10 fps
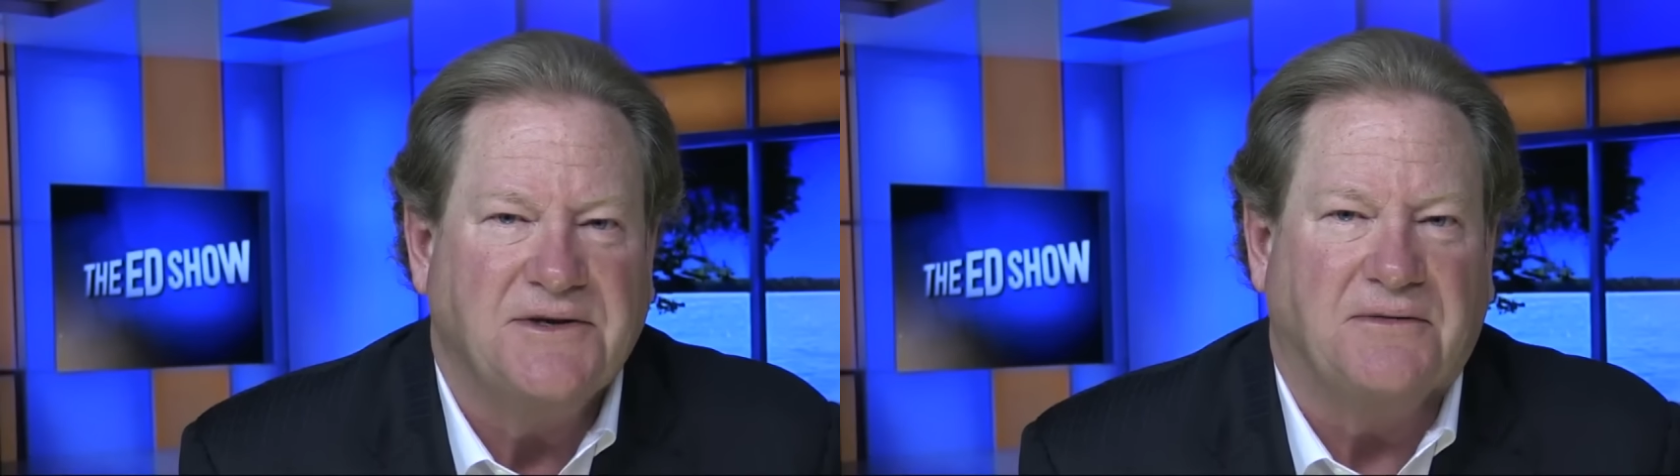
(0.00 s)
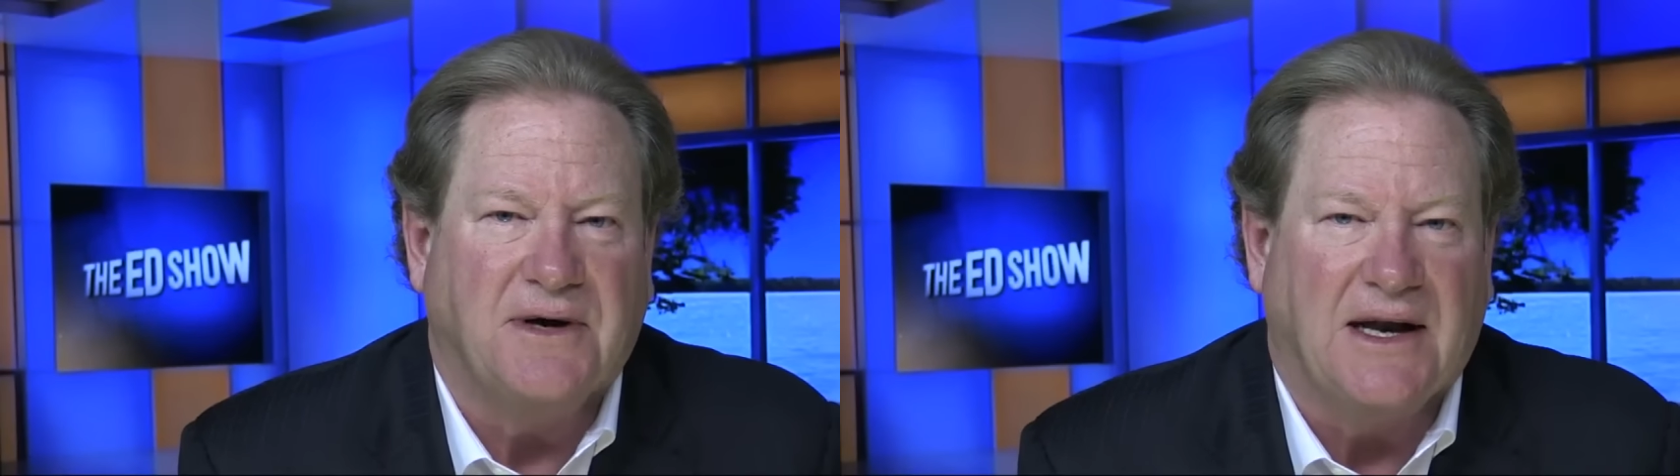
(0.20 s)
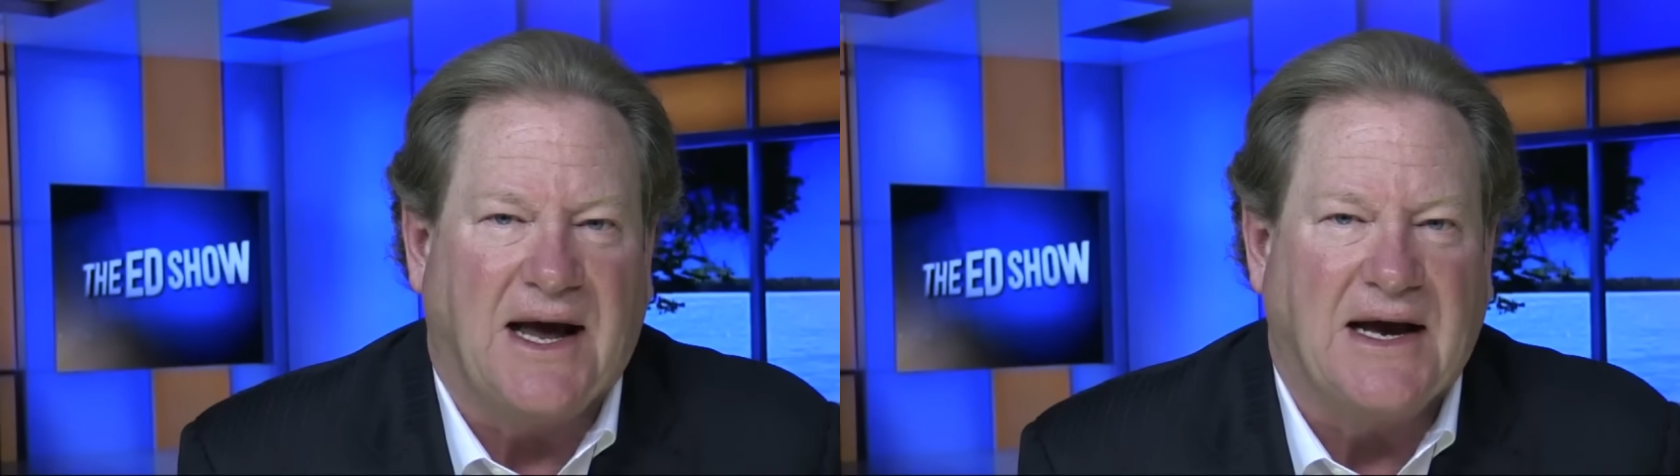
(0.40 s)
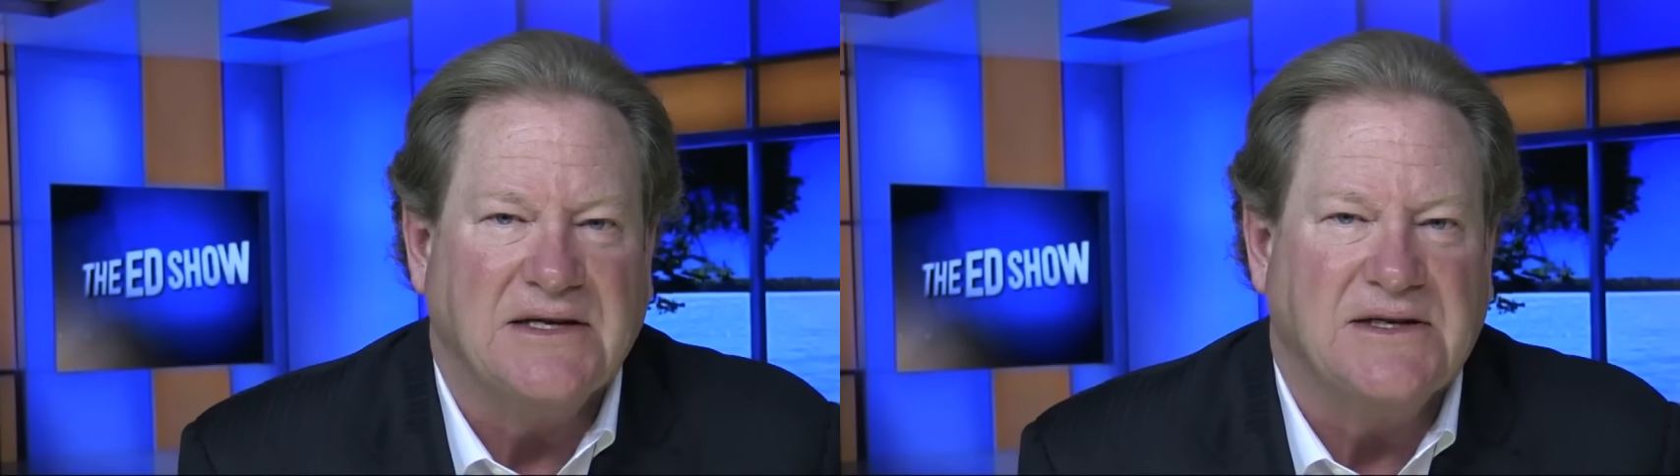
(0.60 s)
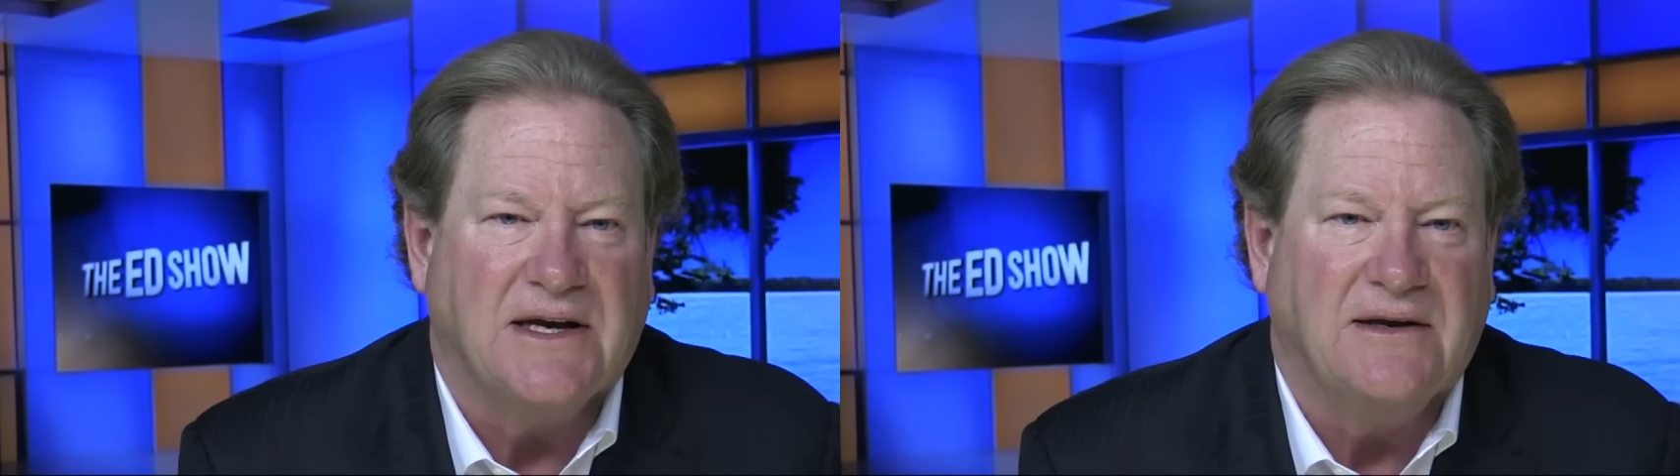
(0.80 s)
to
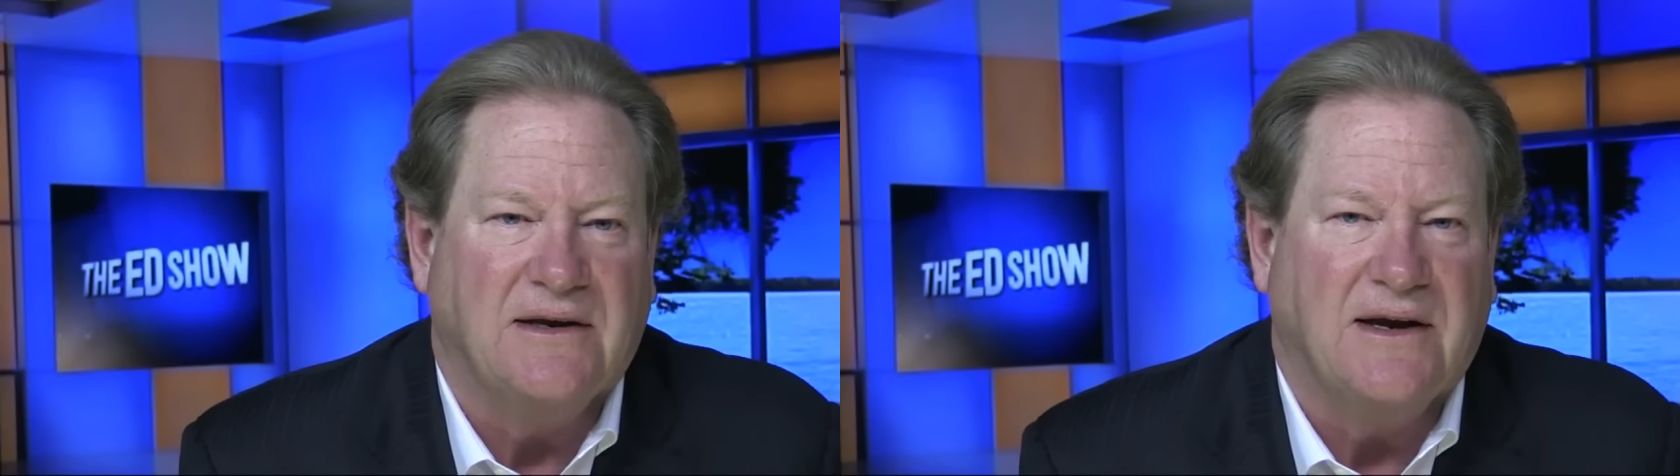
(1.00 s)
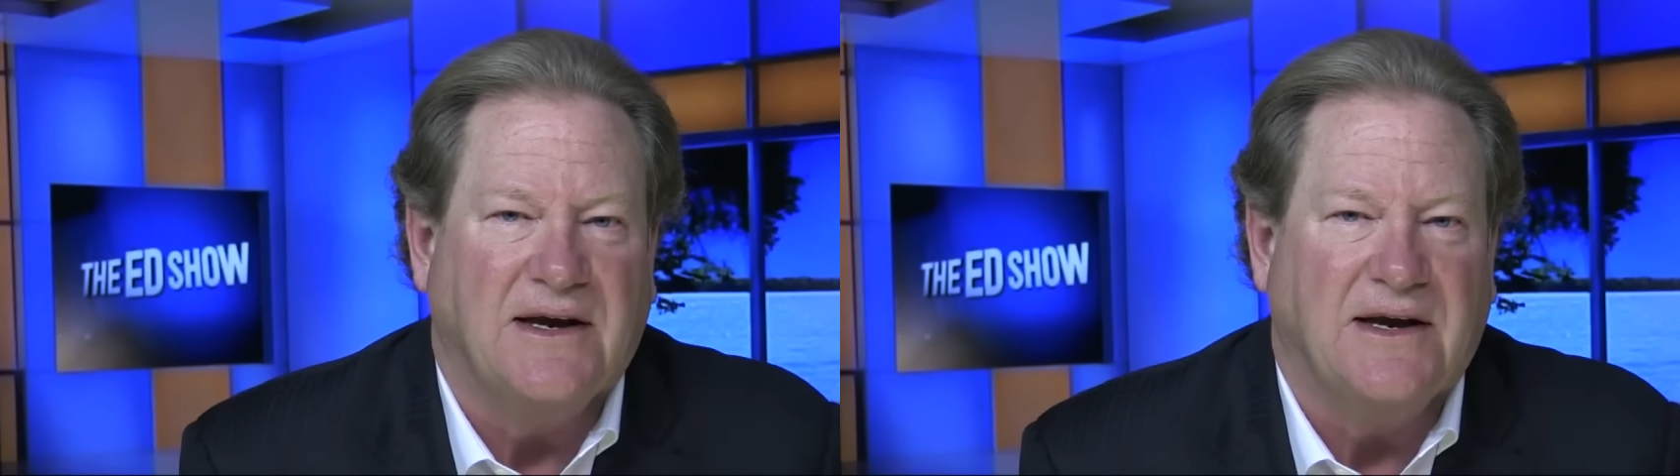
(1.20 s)
realize that